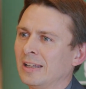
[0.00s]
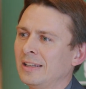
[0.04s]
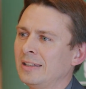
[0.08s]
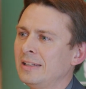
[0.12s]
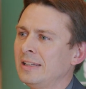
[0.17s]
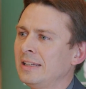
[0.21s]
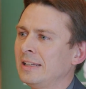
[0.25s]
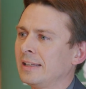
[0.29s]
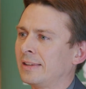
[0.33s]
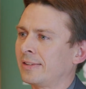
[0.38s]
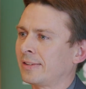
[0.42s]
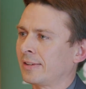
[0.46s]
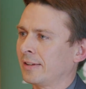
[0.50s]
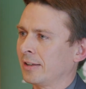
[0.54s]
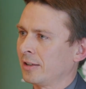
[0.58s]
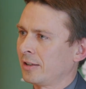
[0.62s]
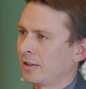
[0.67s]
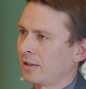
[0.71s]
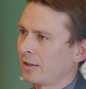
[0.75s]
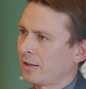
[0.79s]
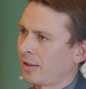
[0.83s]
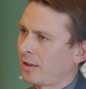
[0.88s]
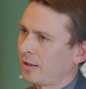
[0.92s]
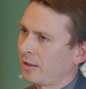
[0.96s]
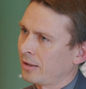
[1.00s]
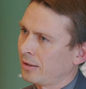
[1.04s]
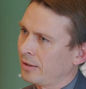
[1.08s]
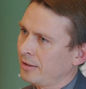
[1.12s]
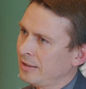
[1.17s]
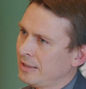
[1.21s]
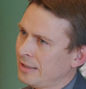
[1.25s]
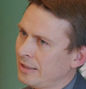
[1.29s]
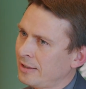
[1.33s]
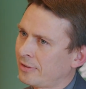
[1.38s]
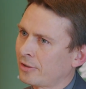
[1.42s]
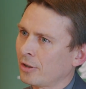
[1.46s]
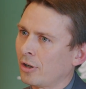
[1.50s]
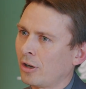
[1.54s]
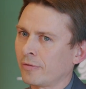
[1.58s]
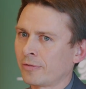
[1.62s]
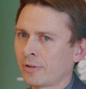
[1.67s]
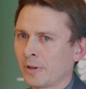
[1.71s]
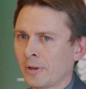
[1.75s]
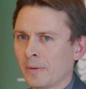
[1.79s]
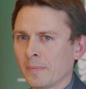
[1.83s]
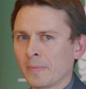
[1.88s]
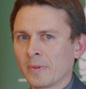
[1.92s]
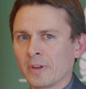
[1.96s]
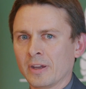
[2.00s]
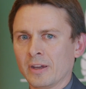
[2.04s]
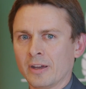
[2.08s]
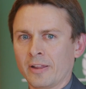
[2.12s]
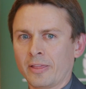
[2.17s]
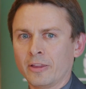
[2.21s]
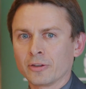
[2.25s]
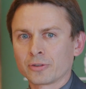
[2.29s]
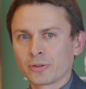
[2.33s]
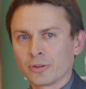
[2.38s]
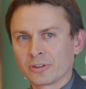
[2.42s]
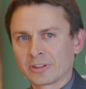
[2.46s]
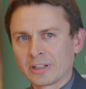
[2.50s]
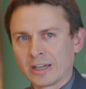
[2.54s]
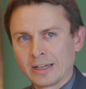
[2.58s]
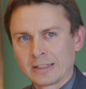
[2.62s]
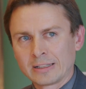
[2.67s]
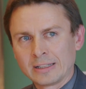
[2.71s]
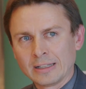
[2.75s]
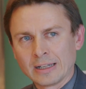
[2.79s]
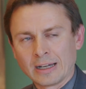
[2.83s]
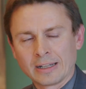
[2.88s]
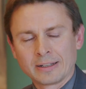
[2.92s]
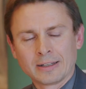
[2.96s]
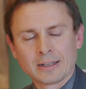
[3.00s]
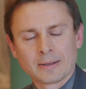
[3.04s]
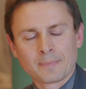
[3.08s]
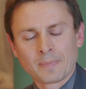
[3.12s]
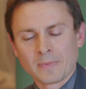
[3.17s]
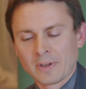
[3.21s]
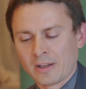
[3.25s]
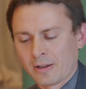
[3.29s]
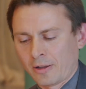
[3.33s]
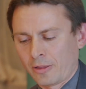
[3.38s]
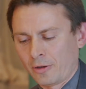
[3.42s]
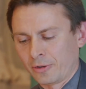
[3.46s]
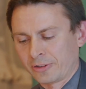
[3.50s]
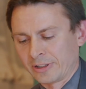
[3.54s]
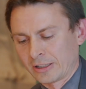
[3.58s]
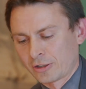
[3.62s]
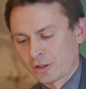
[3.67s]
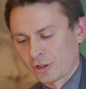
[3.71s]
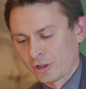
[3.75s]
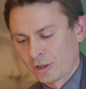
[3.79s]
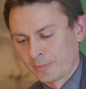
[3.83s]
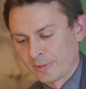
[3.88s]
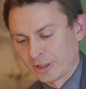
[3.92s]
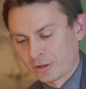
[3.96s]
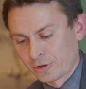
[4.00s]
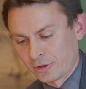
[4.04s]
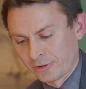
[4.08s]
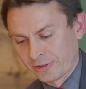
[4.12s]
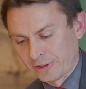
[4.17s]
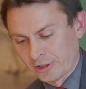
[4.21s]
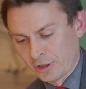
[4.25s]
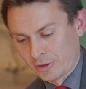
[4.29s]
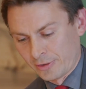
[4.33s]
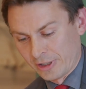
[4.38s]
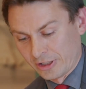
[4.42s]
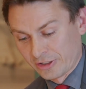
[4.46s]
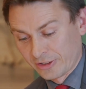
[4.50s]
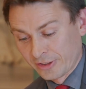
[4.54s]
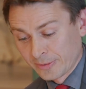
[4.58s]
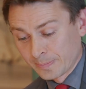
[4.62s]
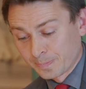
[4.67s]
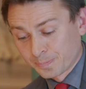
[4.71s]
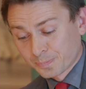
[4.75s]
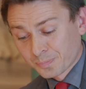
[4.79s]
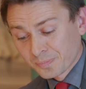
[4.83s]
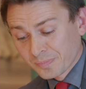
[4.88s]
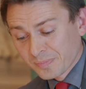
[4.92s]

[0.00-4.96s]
needs, the needs of the society under those economic considerations.